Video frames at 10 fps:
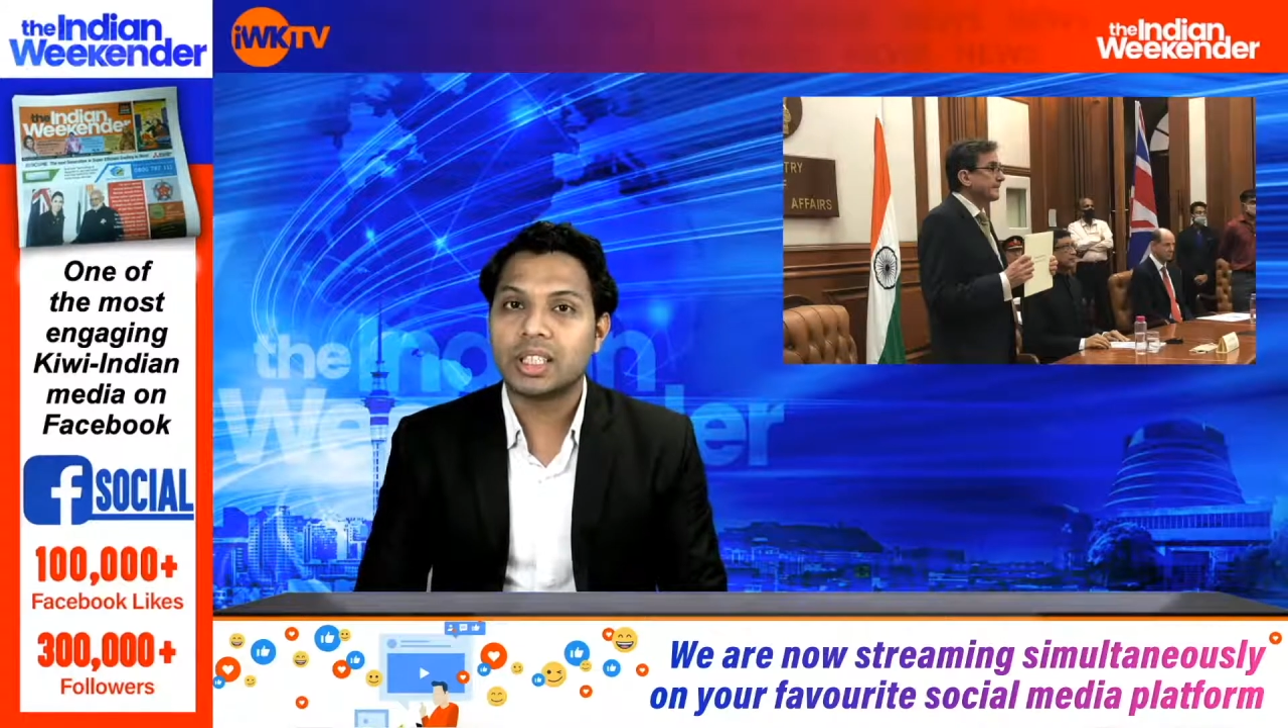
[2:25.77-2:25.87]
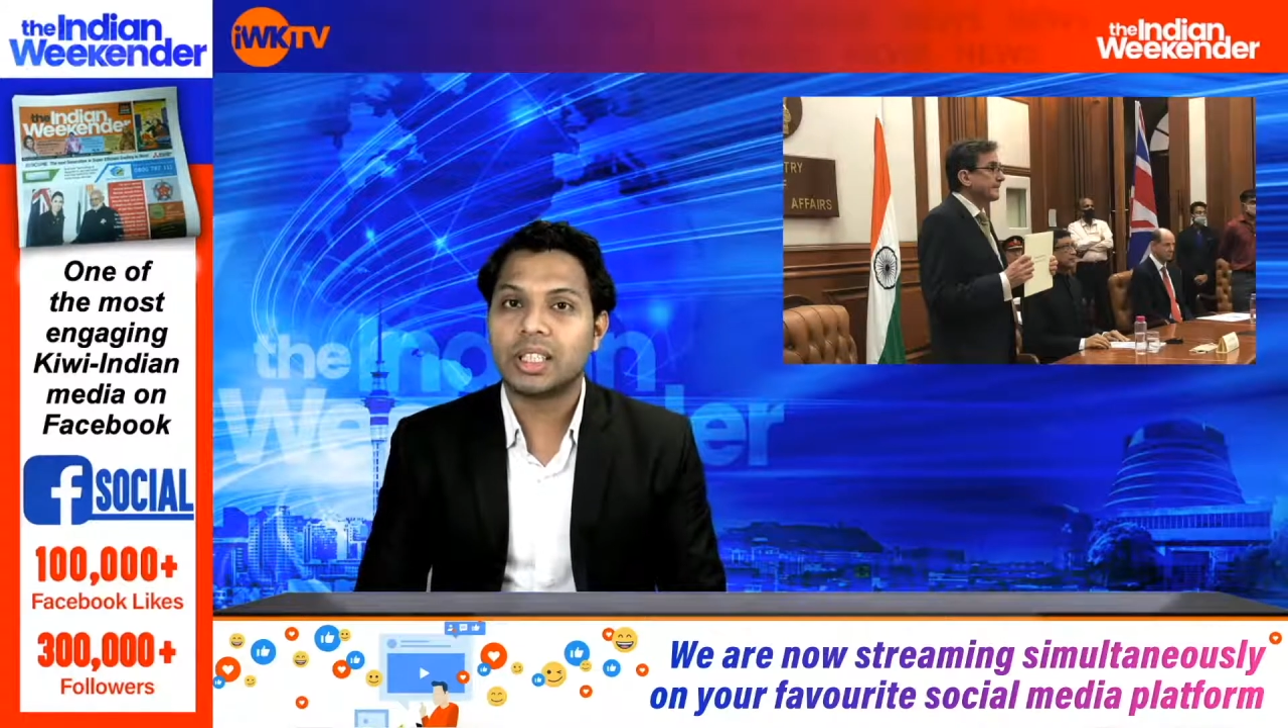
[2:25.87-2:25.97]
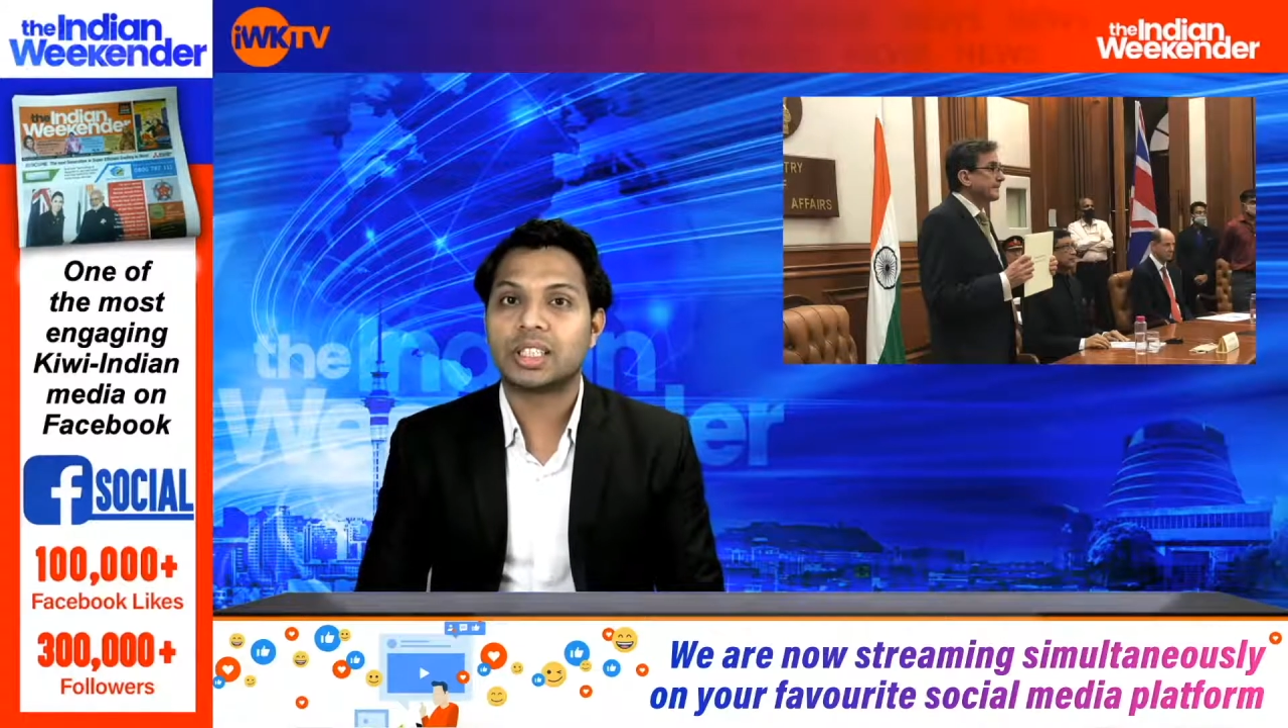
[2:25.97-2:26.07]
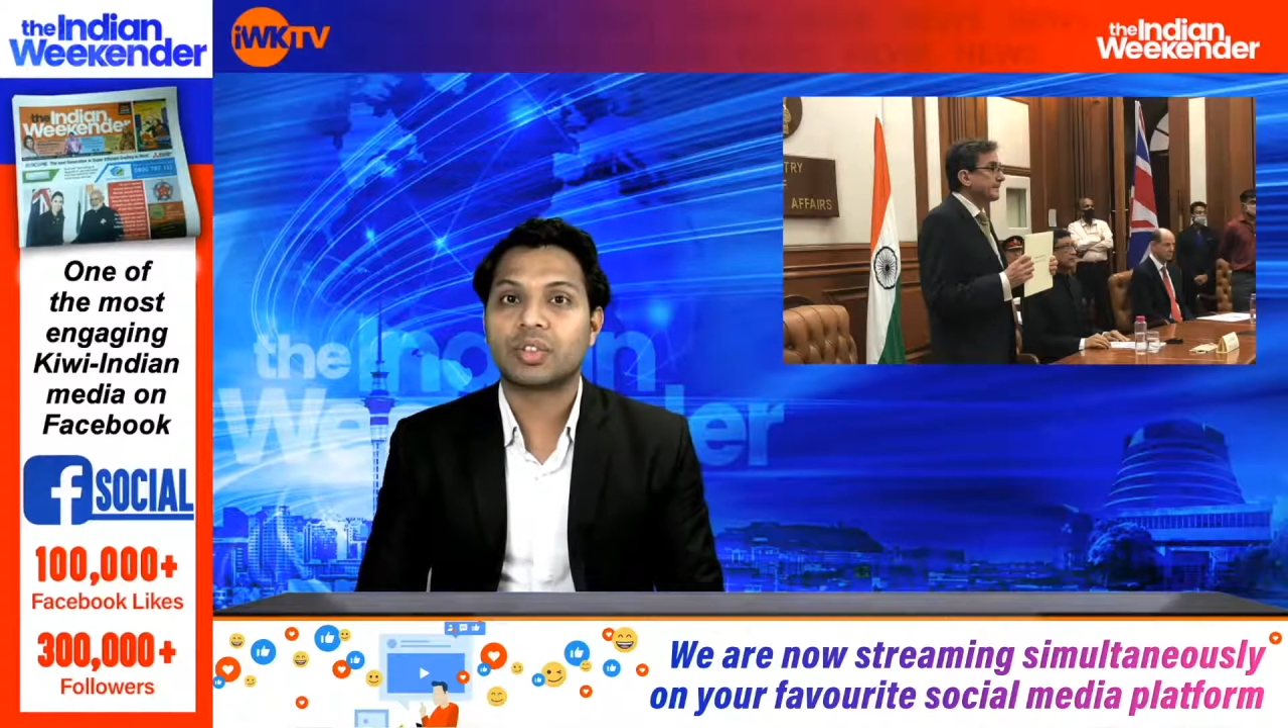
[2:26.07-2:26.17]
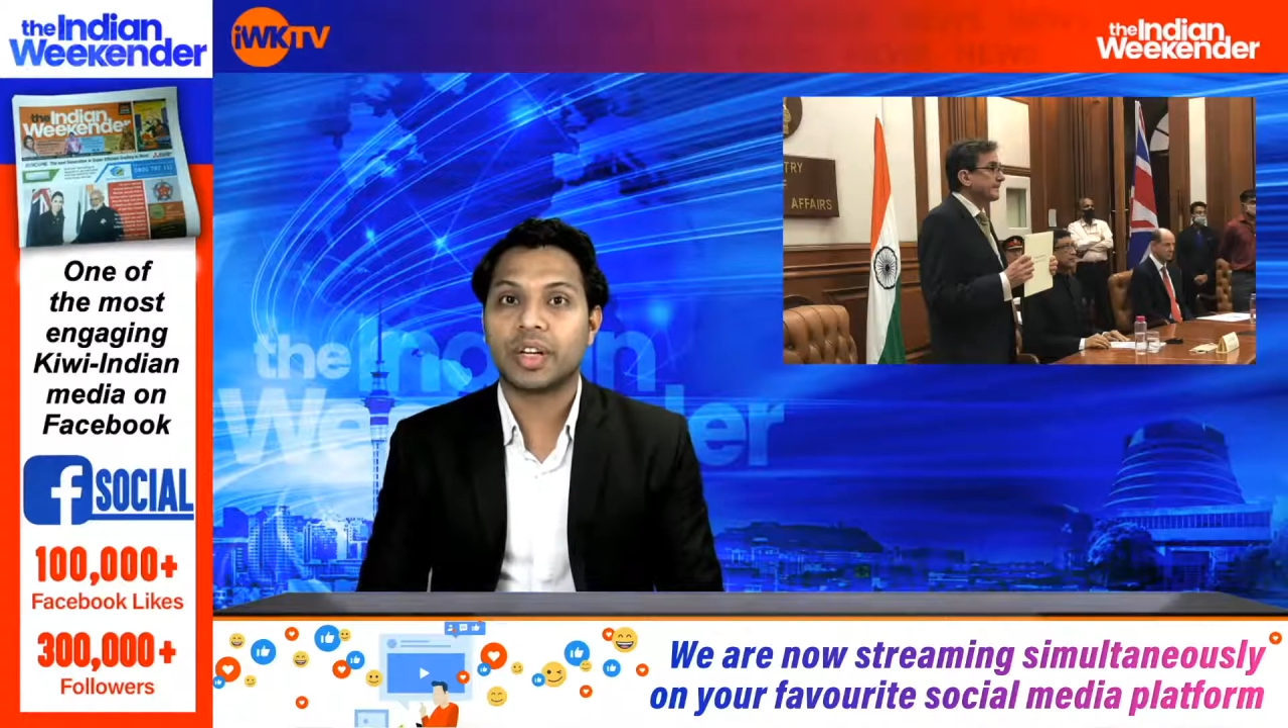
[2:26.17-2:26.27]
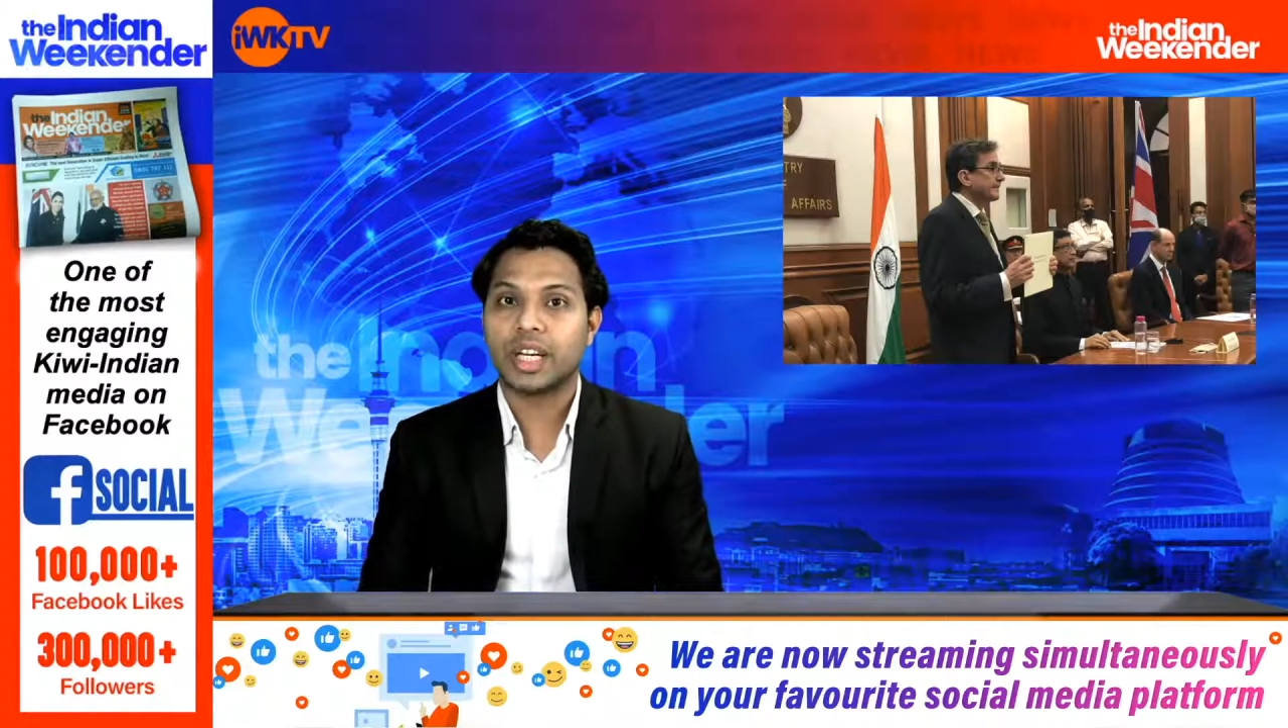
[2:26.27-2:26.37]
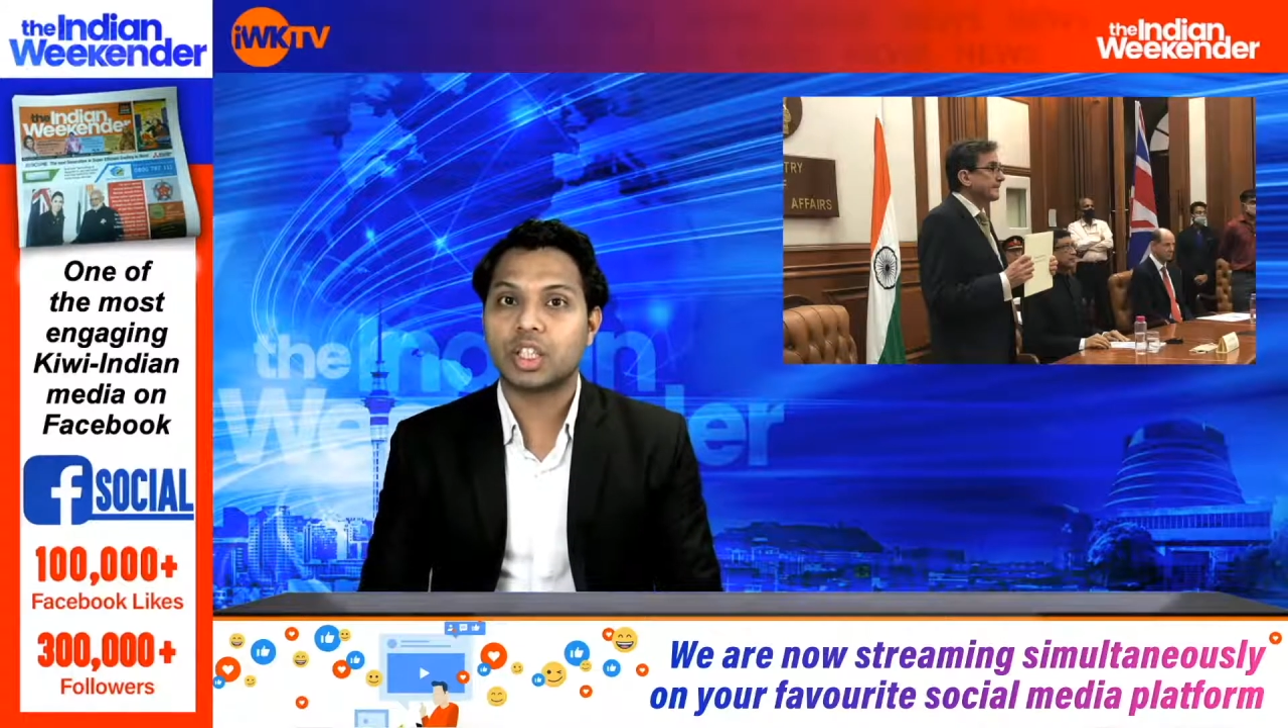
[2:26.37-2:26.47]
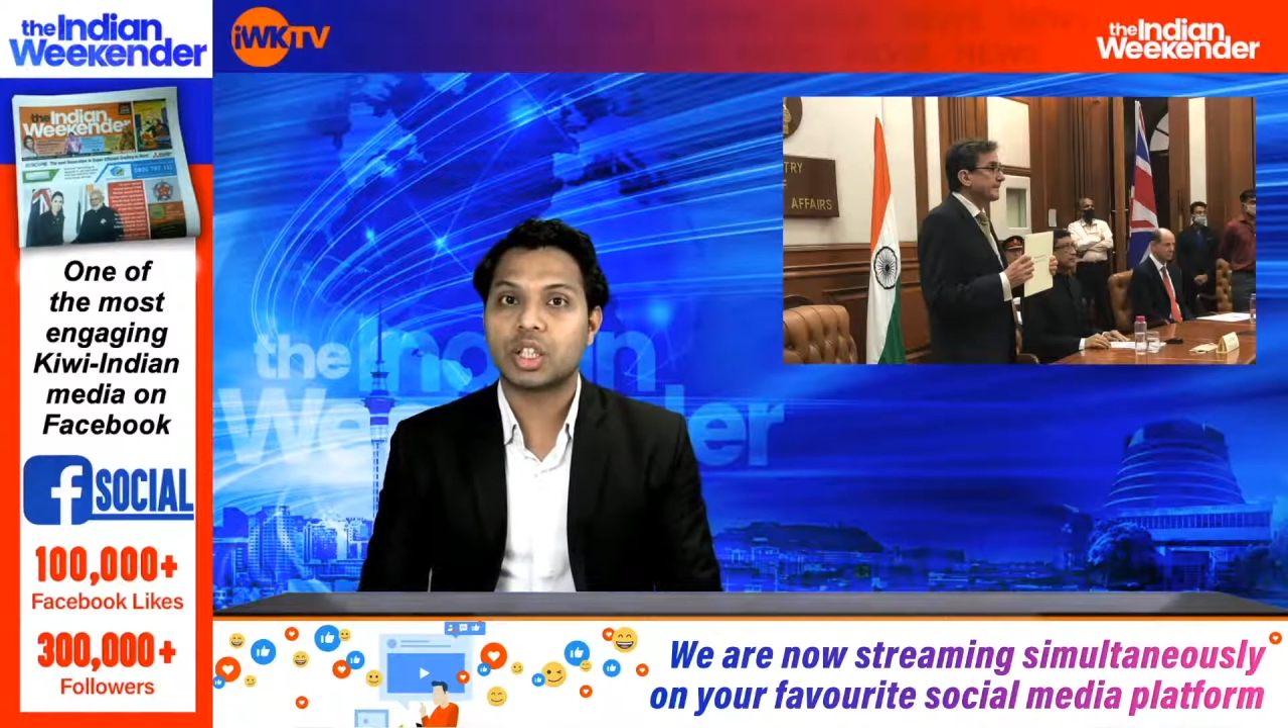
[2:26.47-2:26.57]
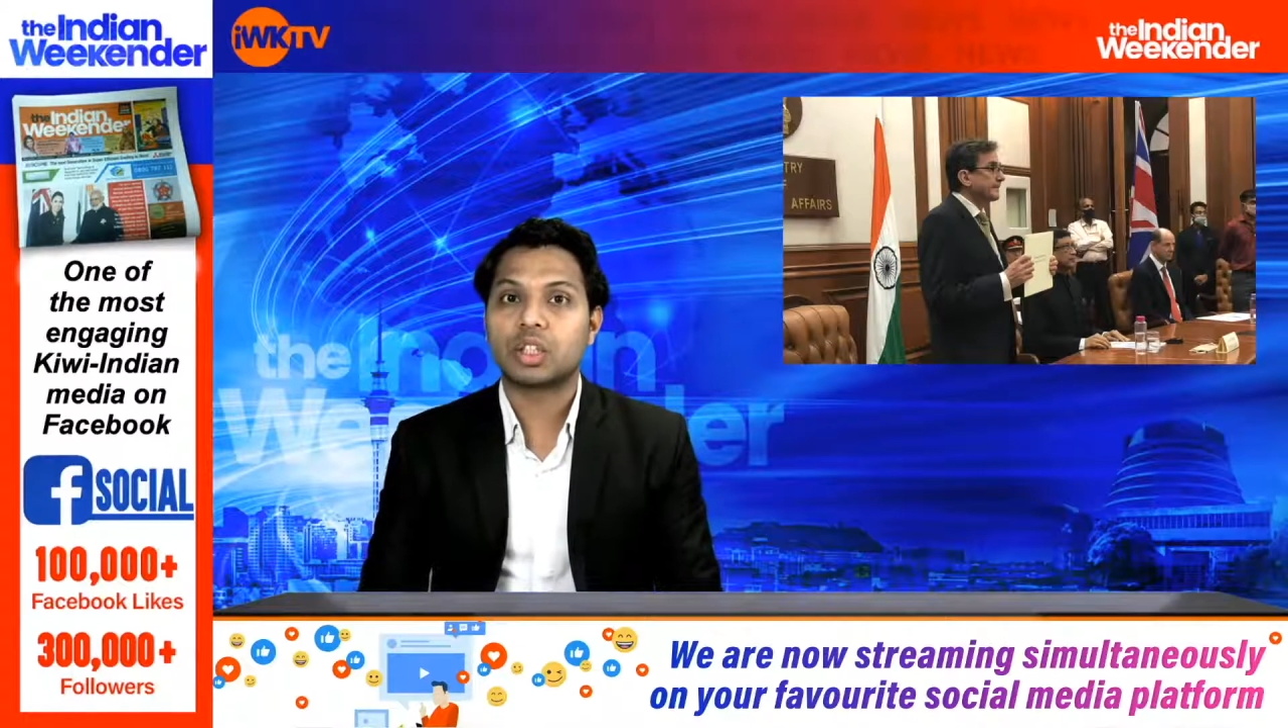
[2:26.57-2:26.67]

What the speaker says: his credentials